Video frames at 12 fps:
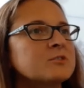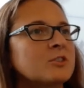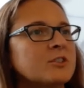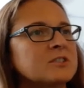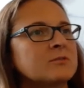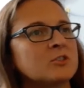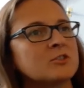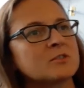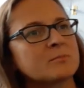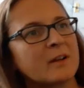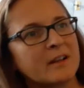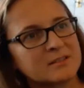try to reduce
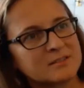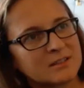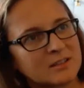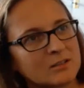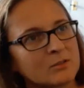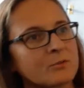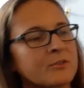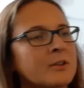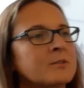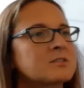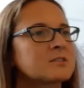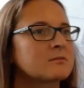plastic and all
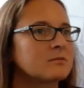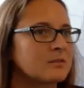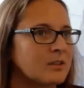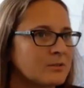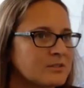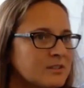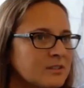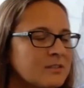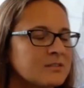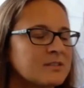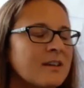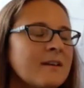those things.